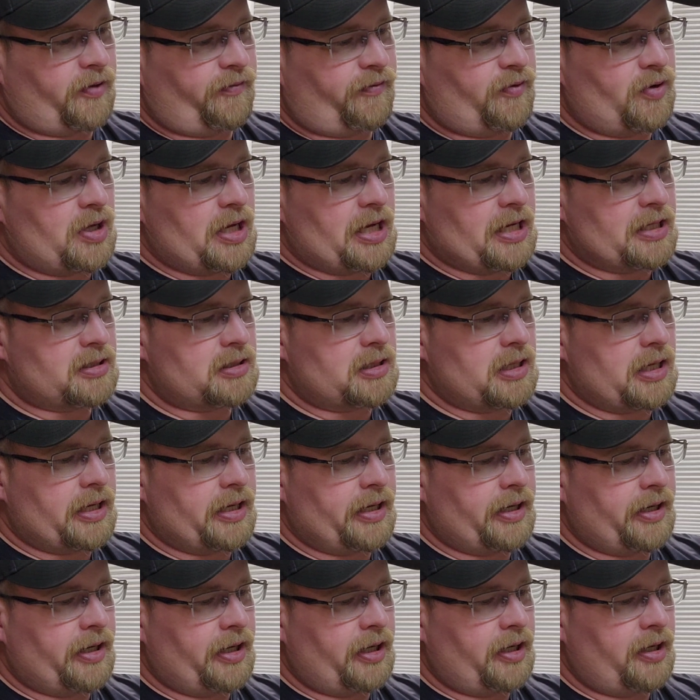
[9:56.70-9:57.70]
If you guys
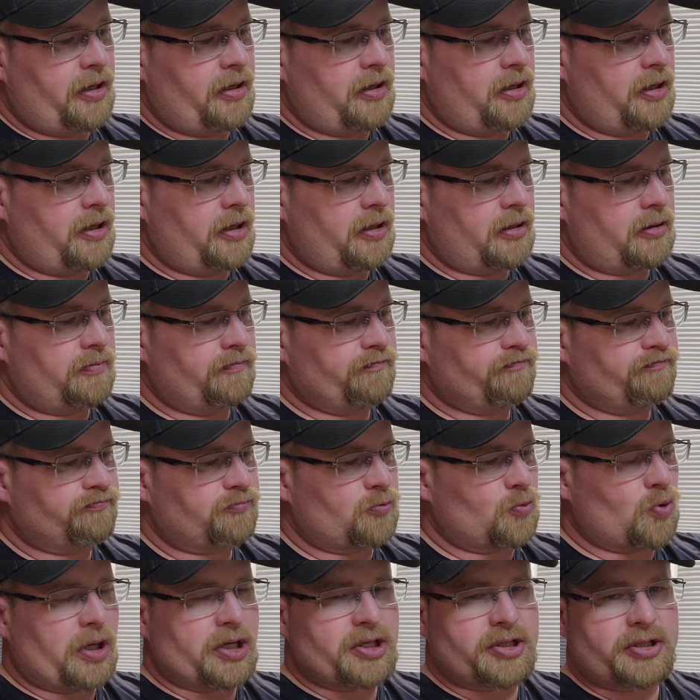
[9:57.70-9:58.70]
got any
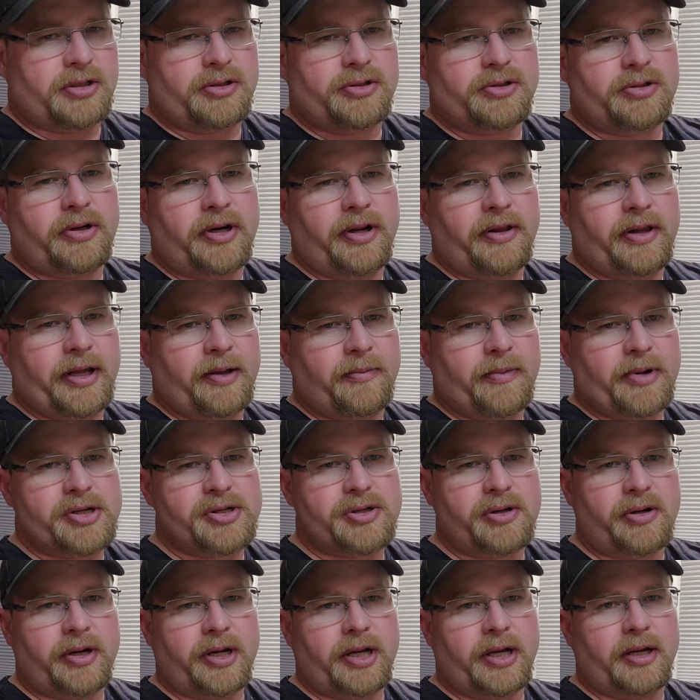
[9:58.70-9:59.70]
questions or anything, make
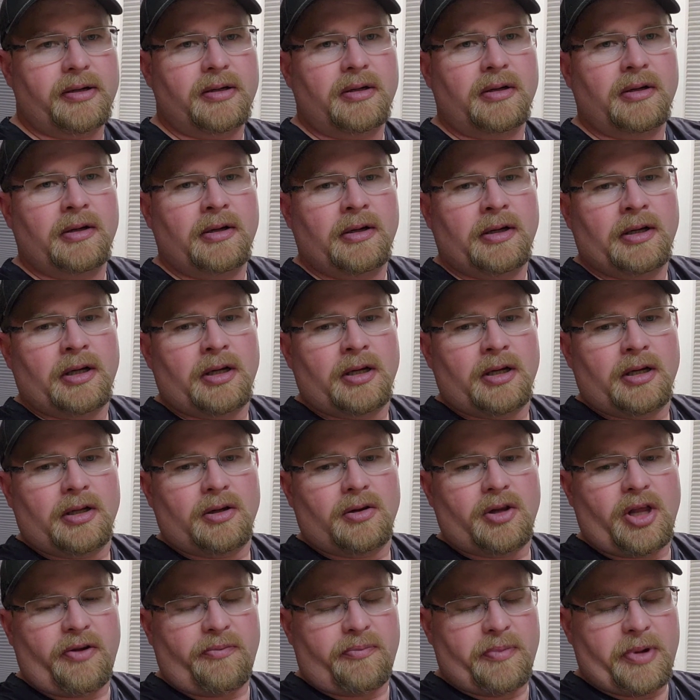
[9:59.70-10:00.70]
sure you
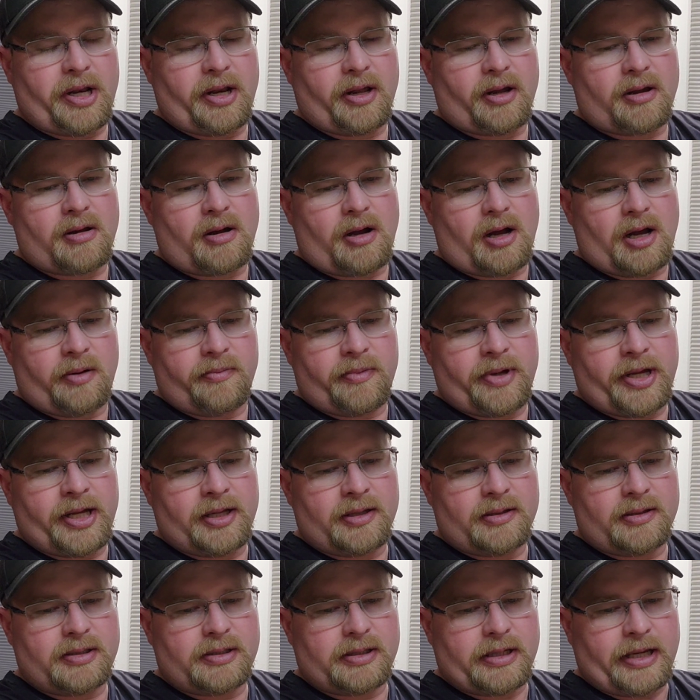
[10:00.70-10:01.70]
leave them in the
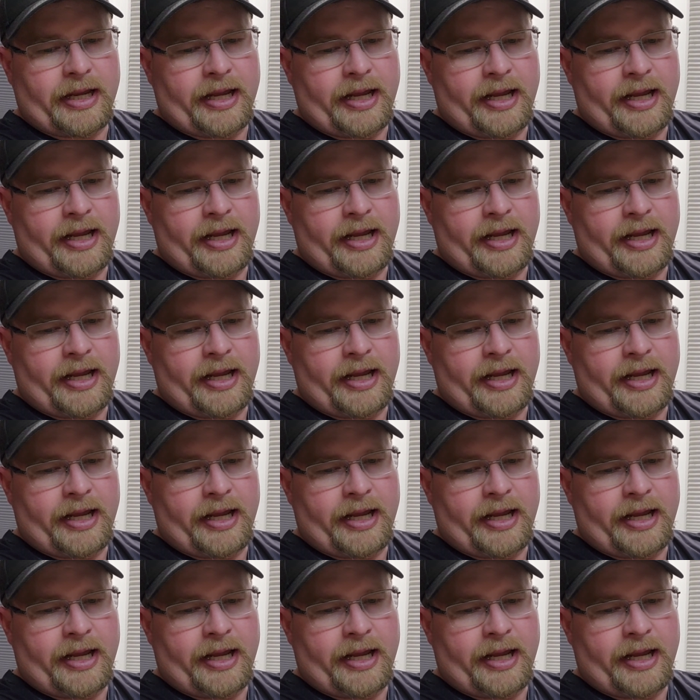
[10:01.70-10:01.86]
comments.